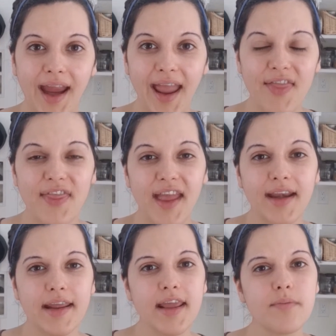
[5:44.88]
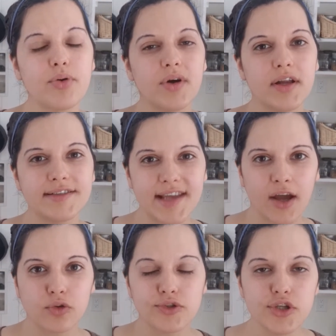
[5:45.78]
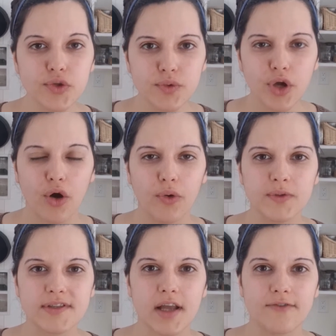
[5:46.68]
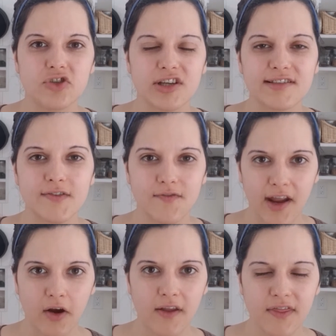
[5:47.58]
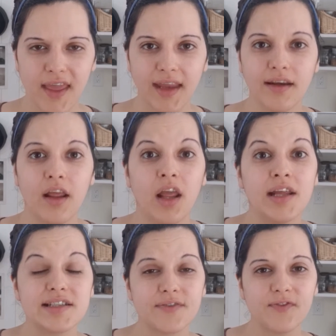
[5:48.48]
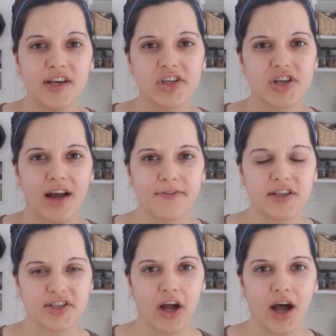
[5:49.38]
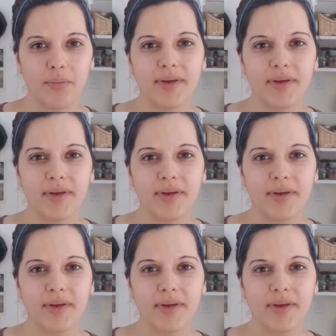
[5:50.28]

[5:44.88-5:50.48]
And then he put down 2 coats of just Varathane to finish off the top.